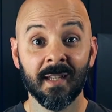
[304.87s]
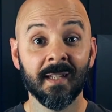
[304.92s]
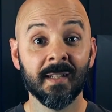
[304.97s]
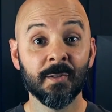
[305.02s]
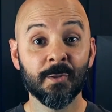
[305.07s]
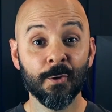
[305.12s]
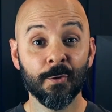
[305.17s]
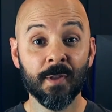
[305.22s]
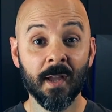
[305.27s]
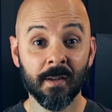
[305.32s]

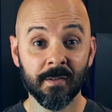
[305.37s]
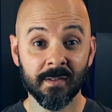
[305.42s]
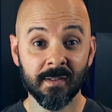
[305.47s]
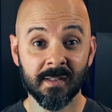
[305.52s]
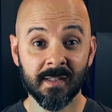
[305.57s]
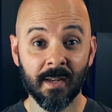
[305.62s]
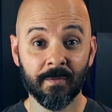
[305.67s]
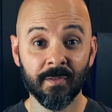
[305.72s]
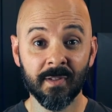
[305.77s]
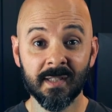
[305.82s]
In
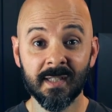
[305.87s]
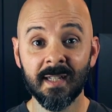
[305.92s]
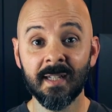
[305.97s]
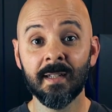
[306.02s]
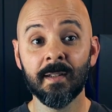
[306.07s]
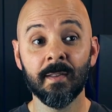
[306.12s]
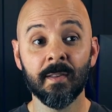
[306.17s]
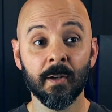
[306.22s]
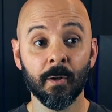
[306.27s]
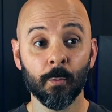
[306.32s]

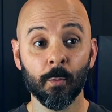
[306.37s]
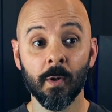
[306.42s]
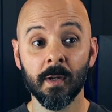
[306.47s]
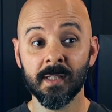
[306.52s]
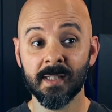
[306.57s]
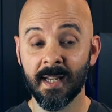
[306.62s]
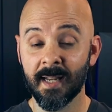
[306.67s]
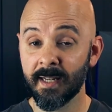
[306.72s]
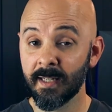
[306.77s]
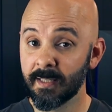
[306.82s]
2017, there
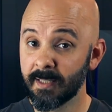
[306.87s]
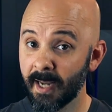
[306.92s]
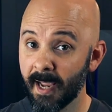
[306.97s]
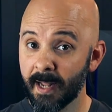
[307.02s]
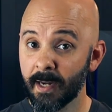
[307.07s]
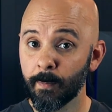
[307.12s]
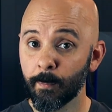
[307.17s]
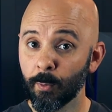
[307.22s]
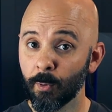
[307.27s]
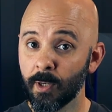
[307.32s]
was a
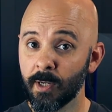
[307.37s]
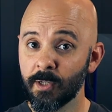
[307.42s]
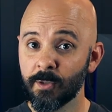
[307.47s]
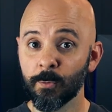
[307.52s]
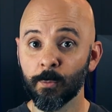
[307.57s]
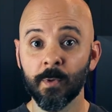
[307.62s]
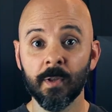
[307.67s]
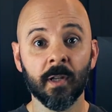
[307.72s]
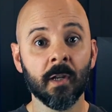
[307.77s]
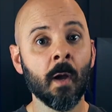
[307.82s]
data
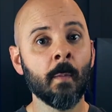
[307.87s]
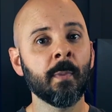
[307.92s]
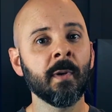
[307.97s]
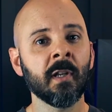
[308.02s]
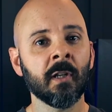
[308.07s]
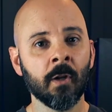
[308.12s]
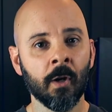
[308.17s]
breach with a company